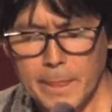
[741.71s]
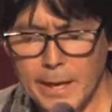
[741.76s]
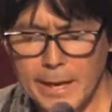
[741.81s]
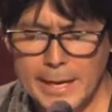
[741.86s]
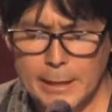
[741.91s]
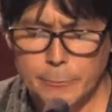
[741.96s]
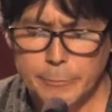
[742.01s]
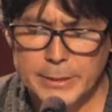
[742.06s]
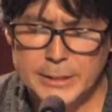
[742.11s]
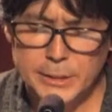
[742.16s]

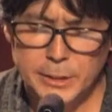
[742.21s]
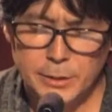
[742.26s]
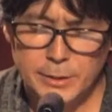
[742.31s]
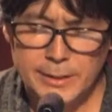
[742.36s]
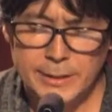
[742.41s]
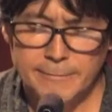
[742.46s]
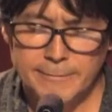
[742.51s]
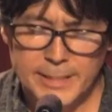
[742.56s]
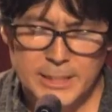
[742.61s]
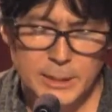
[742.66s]
and regional
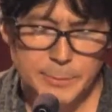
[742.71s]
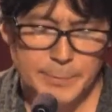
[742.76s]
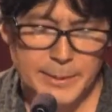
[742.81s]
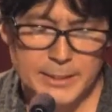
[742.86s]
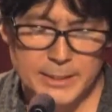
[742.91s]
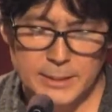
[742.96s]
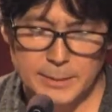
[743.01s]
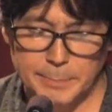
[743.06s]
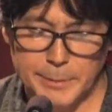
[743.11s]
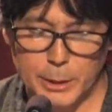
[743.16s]

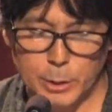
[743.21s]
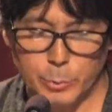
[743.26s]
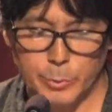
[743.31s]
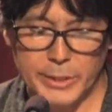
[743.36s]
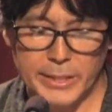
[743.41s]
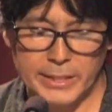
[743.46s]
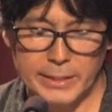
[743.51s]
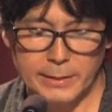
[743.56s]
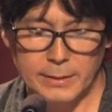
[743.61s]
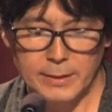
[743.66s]
investments
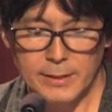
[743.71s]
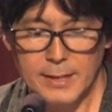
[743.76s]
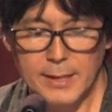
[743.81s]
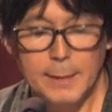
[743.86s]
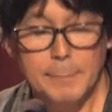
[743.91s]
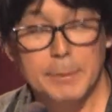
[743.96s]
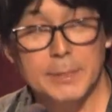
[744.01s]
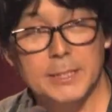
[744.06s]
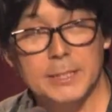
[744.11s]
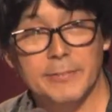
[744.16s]
between
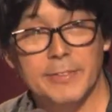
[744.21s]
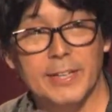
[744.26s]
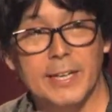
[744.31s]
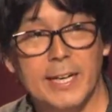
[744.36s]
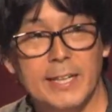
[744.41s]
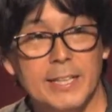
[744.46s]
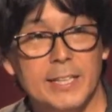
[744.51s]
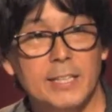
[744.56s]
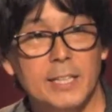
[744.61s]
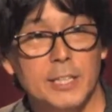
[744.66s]
Pacific
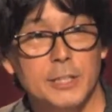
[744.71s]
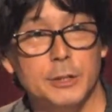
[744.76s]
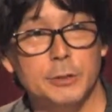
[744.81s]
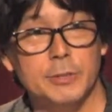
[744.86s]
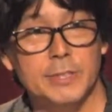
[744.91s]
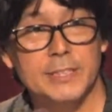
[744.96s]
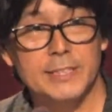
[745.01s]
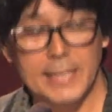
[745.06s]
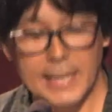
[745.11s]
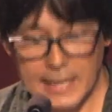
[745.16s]
Island
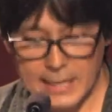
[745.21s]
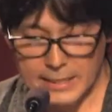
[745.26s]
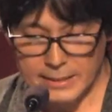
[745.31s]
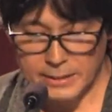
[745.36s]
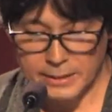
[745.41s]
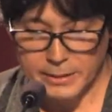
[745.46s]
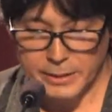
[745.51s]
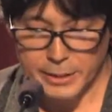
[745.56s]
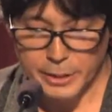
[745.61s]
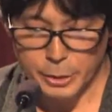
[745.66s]
countries and
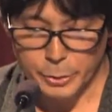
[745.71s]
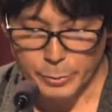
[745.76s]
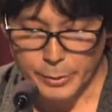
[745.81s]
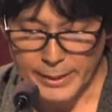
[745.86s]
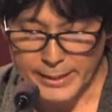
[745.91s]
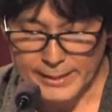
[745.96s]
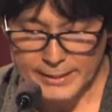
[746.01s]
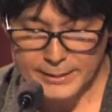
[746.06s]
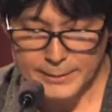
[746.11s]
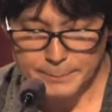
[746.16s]
the
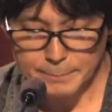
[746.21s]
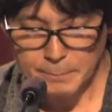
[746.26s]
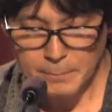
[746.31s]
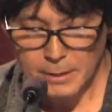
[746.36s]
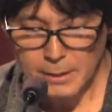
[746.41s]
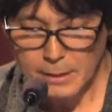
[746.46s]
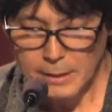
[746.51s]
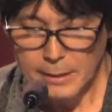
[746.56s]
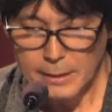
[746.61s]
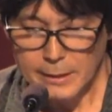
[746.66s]
U.S.
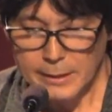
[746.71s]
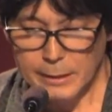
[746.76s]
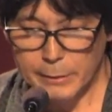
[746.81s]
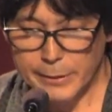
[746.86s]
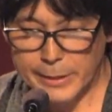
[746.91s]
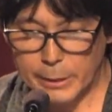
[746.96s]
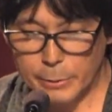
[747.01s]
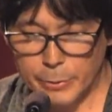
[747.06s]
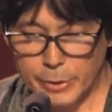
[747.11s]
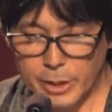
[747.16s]
Now
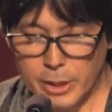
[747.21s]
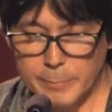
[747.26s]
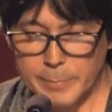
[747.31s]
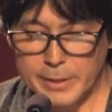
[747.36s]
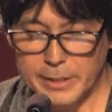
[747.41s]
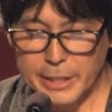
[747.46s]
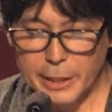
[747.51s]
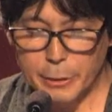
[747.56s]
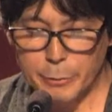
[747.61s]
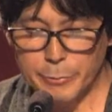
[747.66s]
here we are
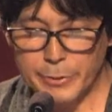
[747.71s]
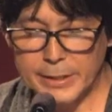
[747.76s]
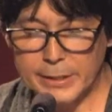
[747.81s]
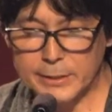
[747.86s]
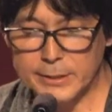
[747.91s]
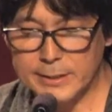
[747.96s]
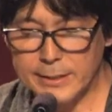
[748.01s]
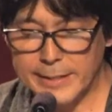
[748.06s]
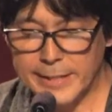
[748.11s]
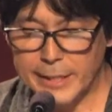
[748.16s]
barely 3
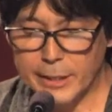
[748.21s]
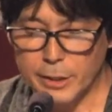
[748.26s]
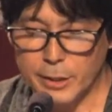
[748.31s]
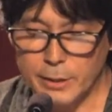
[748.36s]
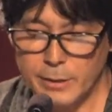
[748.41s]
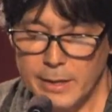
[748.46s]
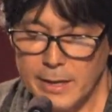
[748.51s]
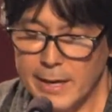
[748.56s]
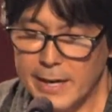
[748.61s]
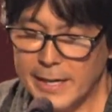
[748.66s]
years later,
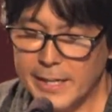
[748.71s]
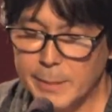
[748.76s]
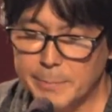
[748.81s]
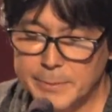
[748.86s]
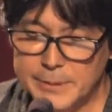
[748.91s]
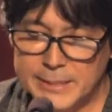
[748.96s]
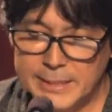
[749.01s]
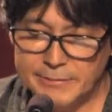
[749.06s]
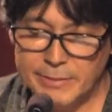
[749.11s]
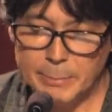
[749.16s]
and the
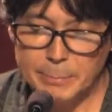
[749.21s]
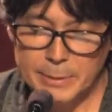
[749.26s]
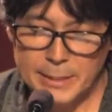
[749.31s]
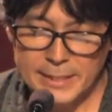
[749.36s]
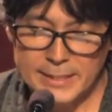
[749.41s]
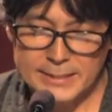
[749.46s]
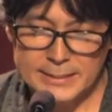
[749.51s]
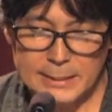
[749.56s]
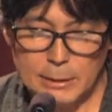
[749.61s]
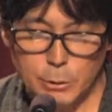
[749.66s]
Pacific
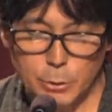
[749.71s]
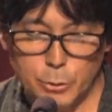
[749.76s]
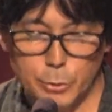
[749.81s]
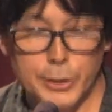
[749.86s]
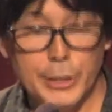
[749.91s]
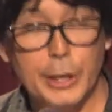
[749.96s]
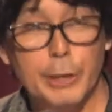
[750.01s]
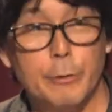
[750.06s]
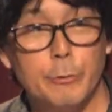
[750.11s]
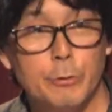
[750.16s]
Plan is now
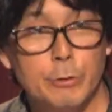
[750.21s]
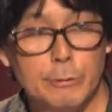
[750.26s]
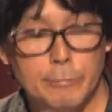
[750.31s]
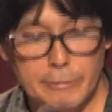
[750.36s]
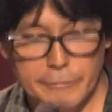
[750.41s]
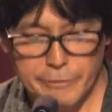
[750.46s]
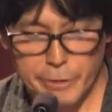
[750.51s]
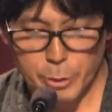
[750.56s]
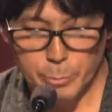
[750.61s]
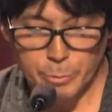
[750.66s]
going through a
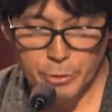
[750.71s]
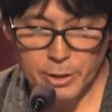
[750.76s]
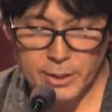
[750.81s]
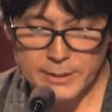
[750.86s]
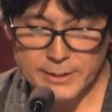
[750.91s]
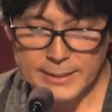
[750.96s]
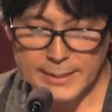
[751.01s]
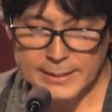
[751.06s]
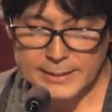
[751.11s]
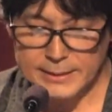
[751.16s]
review
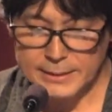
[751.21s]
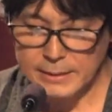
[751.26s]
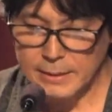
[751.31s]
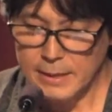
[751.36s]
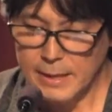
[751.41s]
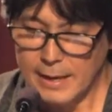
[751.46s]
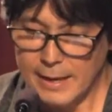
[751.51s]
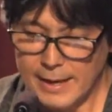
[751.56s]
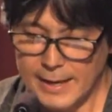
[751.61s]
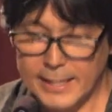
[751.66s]
process.
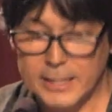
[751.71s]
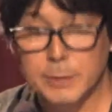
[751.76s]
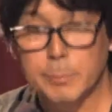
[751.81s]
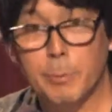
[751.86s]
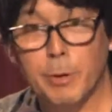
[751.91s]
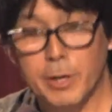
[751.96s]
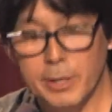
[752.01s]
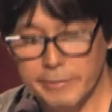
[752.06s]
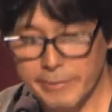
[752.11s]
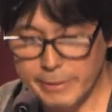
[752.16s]
As
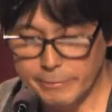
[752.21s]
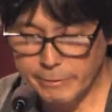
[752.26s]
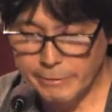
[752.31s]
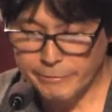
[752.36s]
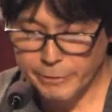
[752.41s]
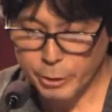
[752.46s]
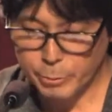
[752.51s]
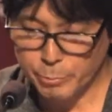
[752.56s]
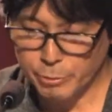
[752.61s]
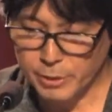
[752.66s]
part of the
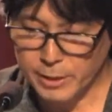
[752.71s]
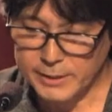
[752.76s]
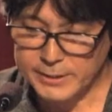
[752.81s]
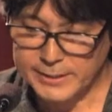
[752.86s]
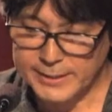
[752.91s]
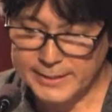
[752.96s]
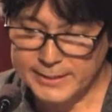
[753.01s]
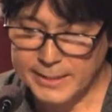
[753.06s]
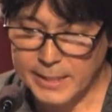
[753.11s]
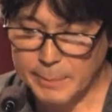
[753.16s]
review
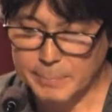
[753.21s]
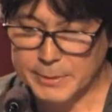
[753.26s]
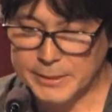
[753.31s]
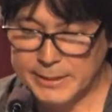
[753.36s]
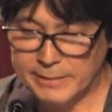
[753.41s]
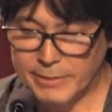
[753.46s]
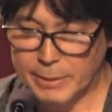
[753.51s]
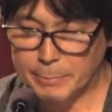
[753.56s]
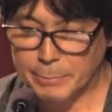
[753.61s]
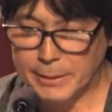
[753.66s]
process, the
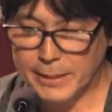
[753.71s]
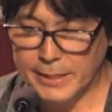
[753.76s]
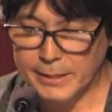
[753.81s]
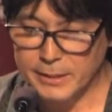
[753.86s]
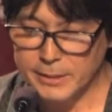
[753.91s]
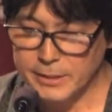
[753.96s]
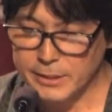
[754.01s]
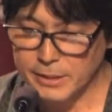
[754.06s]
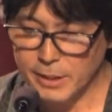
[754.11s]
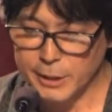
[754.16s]
Pacific
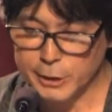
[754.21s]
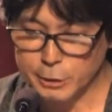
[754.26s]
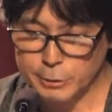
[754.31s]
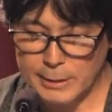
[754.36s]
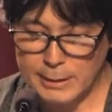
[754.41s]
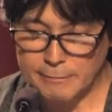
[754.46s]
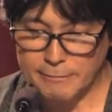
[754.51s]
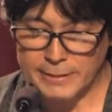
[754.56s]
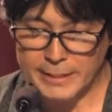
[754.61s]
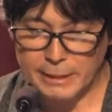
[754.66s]
planners are
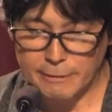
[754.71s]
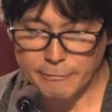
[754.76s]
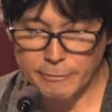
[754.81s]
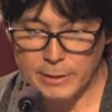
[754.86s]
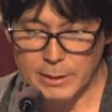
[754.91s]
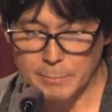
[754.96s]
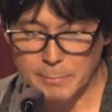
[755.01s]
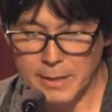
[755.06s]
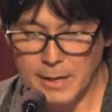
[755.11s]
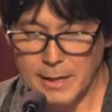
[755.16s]
traveling
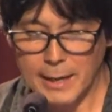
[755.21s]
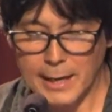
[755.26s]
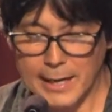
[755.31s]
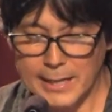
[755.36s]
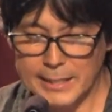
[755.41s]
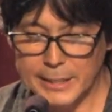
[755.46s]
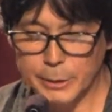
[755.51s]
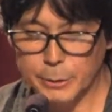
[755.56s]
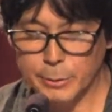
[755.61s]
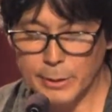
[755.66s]
from
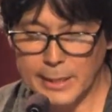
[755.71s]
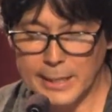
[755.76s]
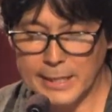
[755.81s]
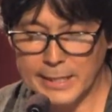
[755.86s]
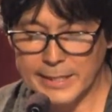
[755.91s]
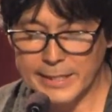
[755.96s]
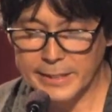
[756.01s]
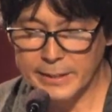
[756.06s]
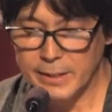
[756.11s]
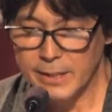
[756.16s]
island to
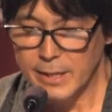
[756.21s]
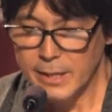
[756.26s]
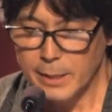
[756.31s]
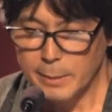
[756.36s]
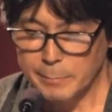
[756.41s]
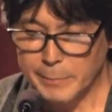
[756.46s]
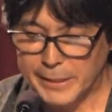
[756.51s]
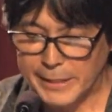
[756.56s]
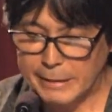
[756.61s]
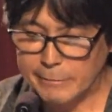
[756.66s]
island,
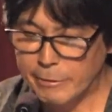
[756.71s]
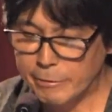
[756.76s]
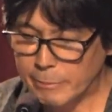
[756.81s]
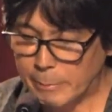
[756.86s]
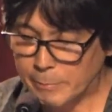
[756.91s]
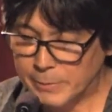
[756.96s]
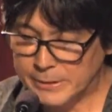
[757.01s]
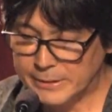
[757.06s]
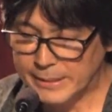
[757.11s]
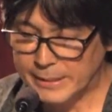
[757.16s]
meeting with
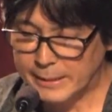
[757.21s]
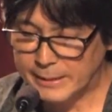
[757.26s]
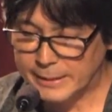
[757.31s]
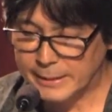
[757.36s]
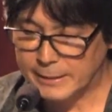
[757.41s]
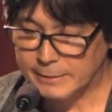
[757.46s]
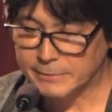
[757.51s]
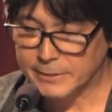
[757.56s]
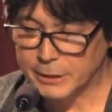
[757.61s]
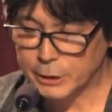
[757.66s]

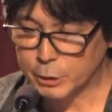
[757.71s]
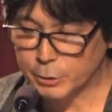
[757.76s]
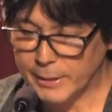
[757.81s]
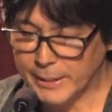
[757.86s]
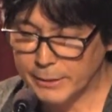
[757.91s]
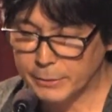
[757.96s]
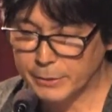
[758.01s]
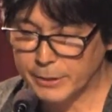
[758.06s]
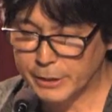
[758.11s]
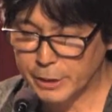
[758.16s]
representatives and
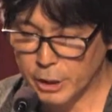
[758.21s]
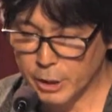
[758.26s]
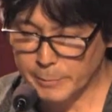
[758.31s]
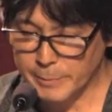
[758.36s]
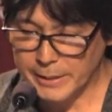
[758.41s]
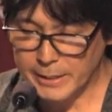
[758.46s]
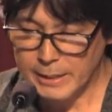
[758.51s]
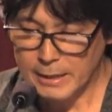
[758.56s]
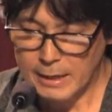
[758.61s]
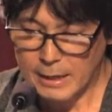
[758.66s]
trying to
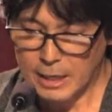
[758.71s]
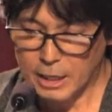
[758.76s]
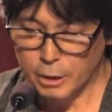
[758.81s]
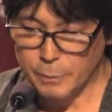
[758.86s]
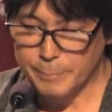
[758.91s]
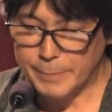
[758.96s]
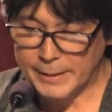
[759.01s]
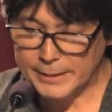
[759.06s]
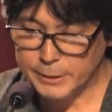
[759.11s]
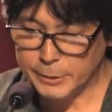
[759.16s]
determine how
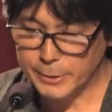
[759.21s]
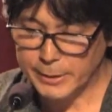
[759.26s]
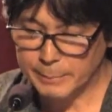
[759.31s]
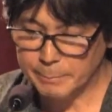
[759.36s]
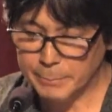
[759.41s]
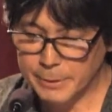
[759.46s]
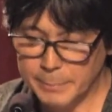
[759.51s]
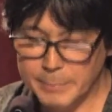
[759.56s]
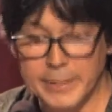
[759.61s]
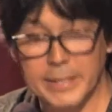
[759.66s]
best to
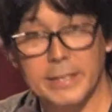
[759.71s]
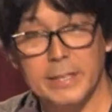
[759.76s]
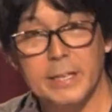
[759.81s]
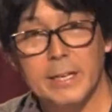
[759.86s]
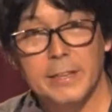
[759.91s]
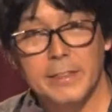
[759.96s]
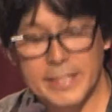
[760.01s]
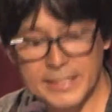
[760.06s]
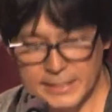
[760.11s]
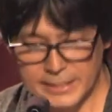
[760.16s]
implement
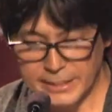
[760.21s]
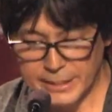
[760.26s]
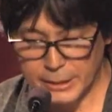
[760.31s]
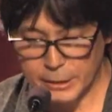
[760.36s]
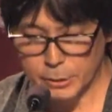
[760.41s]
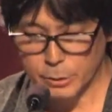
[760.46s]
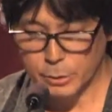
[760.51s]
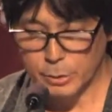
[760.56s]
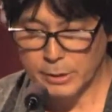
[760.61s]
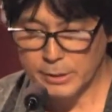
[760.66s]
this
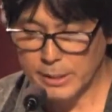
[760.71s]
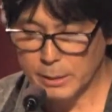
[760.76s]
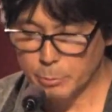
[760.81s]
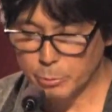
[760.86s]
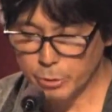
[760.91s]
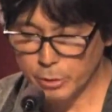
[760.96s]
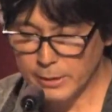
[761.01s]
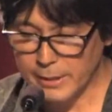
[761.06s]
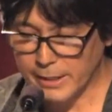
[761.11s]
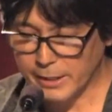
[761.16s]

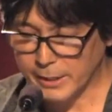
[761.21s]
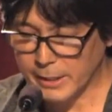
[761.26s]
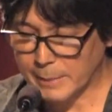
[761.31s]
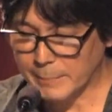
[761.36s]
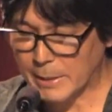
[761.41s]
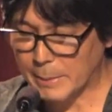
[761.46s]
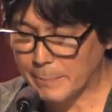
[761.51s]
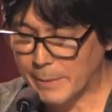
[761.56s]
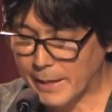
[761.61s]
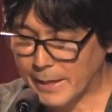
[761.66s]
neoliberal
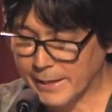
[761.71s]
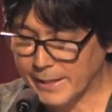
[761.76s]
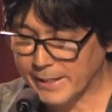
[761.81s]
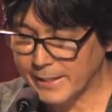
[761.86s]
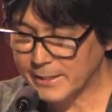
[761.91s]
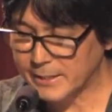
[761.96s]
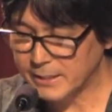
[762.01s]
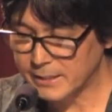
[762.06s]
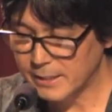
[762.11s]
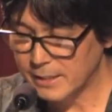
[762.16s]
economic
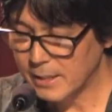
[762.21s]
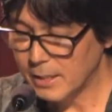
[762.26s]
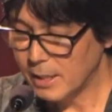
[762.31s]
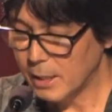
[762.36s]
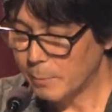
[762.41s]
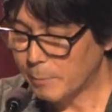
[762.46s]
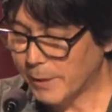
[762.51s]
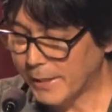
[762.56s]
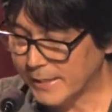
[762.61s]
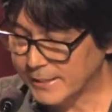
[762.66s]
package
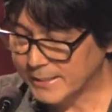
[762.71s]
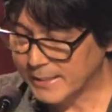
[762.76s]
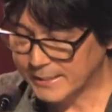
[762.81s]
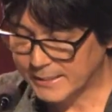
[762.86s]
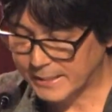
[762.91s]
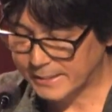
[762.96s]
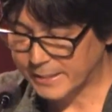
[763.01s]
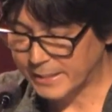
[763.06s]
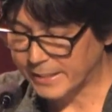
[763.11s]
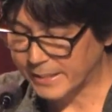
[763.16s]
by
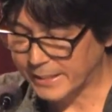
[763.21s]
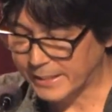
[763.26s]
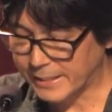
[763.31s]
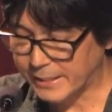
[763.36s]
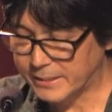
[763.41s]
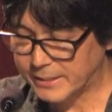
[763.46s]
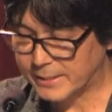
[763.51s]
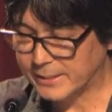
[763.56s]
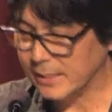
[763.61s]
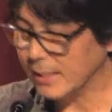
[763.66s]
assessing the
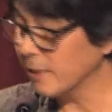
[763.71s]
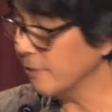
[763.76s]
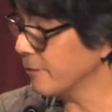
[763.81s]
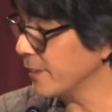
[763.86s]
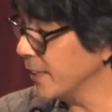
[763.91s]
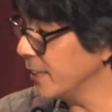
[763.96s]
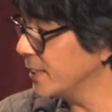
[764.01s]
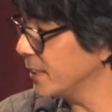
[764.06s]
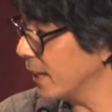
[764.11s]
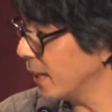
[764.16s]
needs of
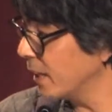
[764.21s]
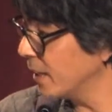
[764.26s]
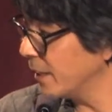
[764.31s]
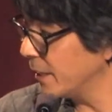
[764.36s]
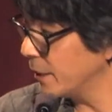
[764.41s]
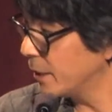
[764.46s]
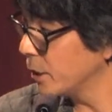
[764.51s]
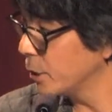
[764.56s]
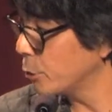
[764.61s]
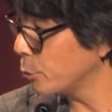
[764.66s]
each
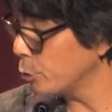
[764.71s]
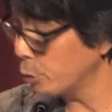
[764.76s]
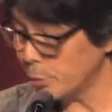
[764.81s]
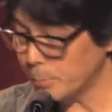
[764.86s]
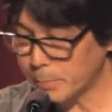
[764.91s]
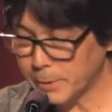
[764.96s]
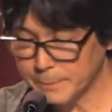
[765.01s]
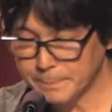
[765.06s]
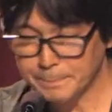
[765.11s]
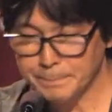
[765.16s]
island
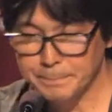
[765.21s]
group.